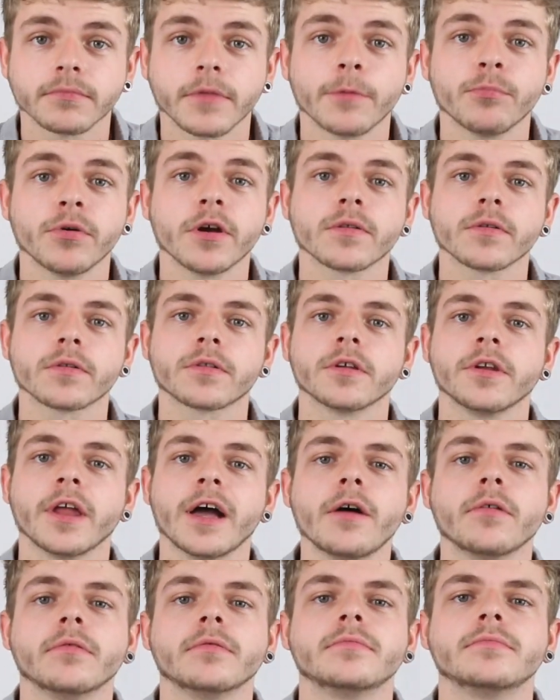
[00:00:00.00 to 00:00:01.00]
that brings us to
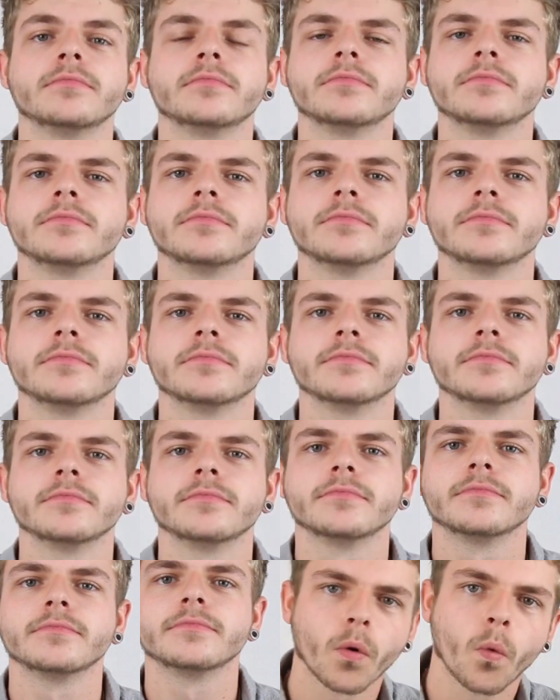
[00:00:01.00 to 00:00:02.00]
now.
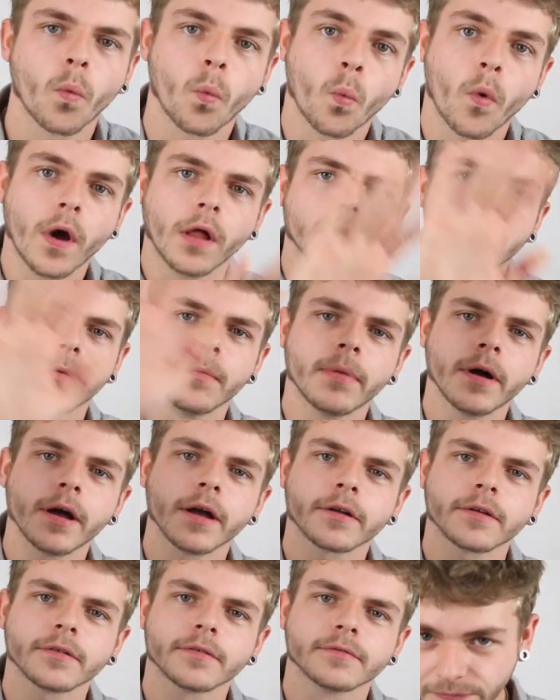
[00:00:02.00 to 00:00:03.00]
Welcome
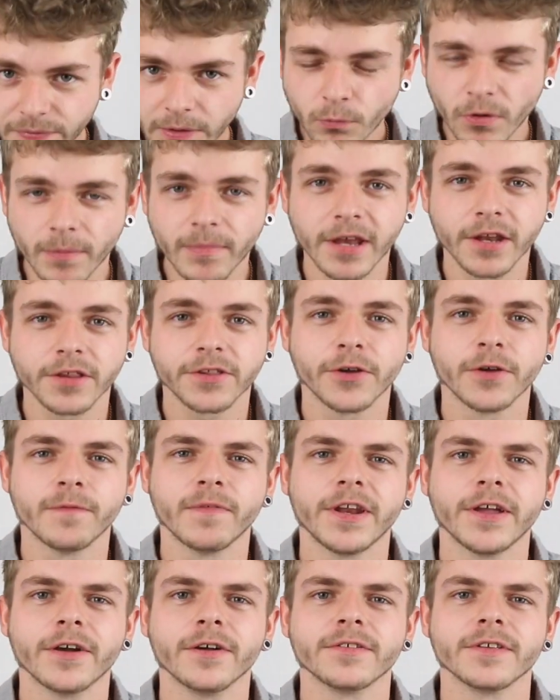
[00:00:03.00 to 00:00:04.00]
back. We made it 2
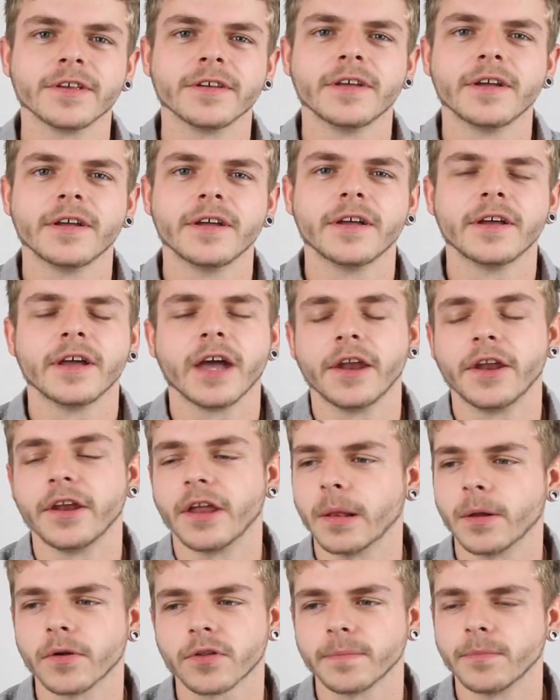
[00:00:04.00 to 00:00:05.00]
videos in and then
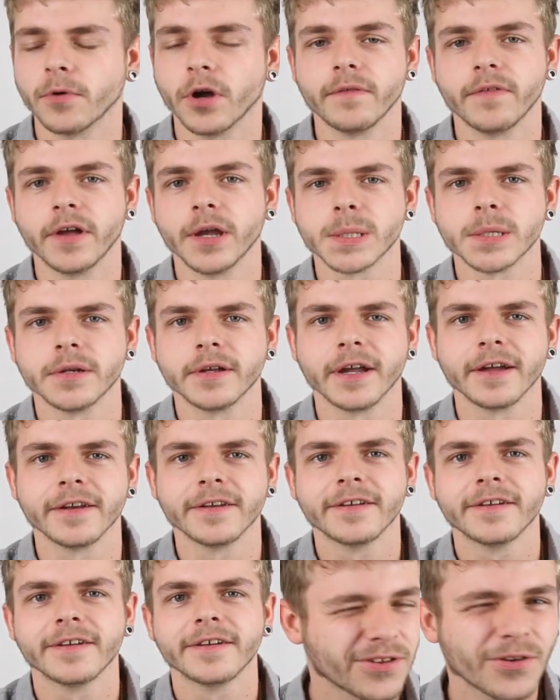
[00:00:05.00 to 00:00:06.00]
I lost the motivation
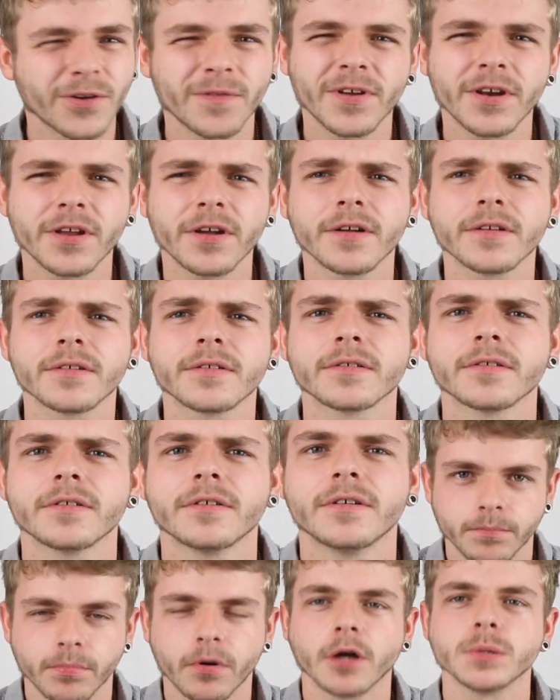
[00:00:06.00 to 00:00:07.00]
again. 2
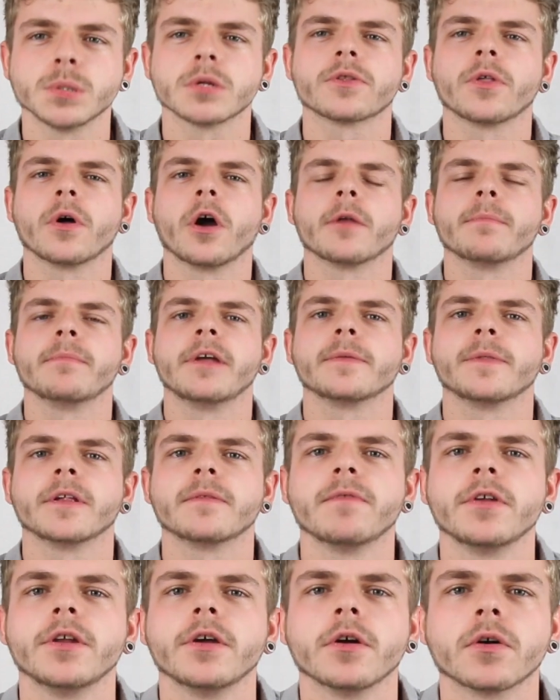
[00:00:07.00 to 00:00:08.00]
videos! But I just thought I'd make
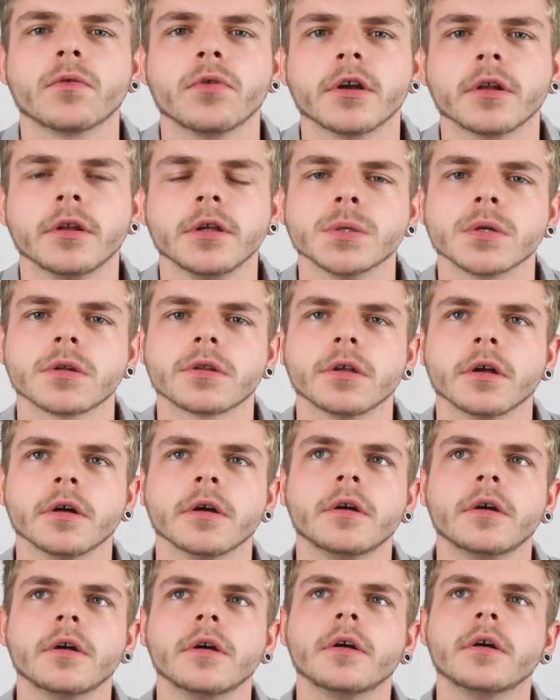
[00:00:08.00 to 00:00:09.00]
this video quickly just
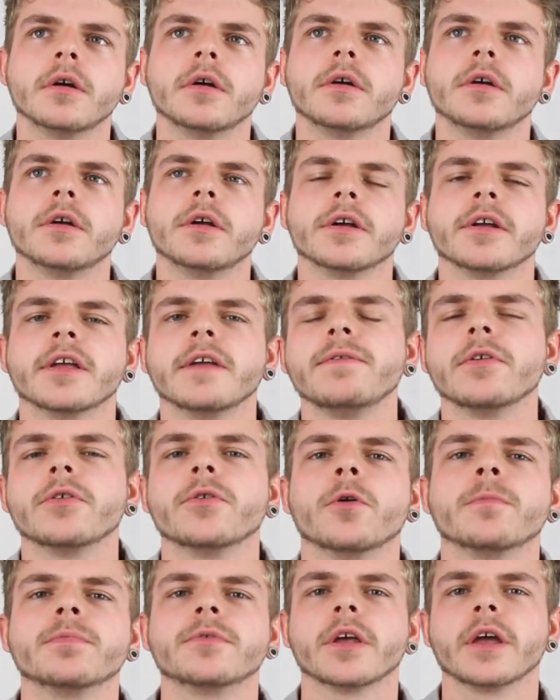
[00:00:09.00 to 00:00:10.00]
to give you
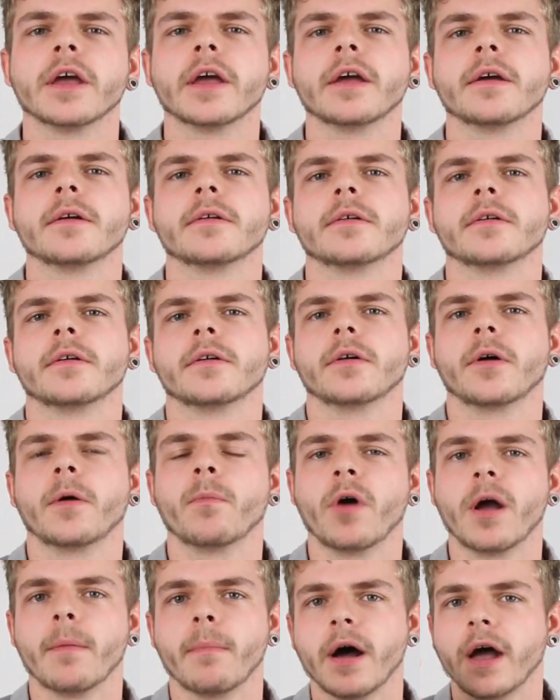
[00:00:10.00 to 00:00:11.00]
an update
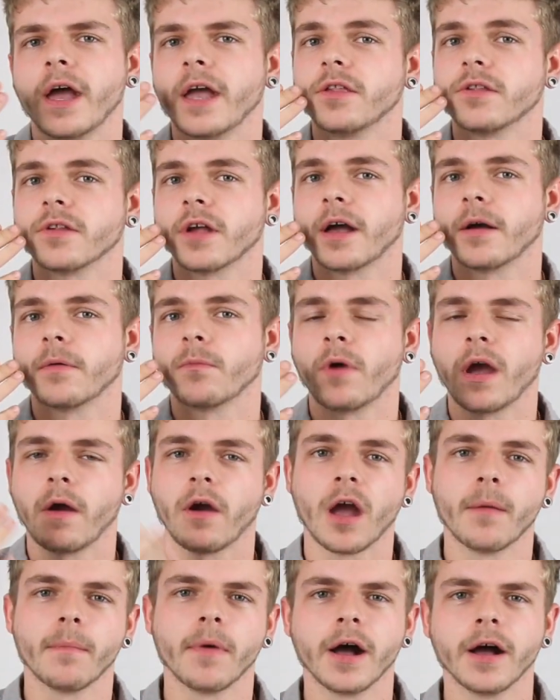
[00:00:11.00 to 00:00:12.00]
on where my head's at,
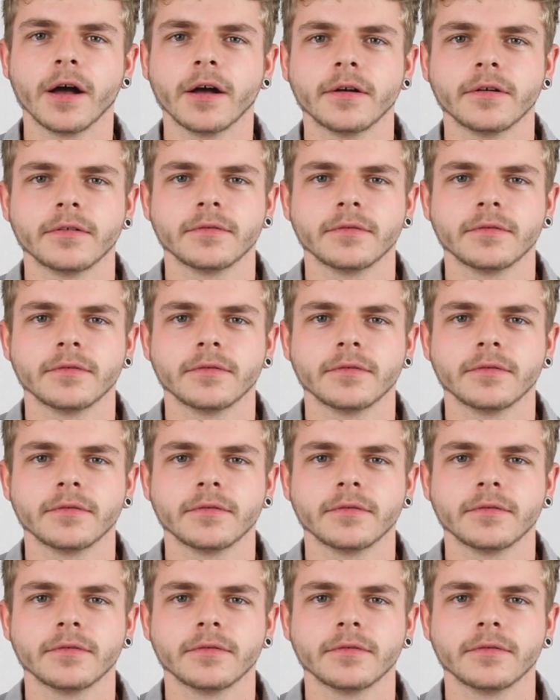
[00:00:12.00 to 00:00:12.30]
where I'm at,